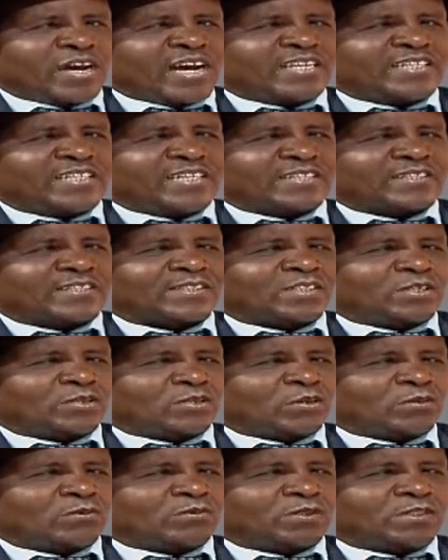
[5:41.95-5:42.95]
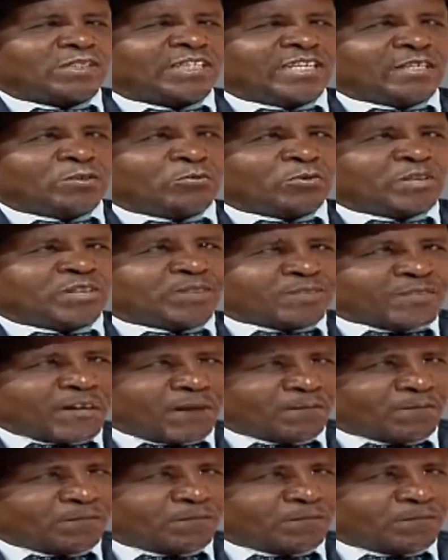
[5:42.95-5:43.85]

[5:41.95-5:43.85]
and just, you know, deal with them?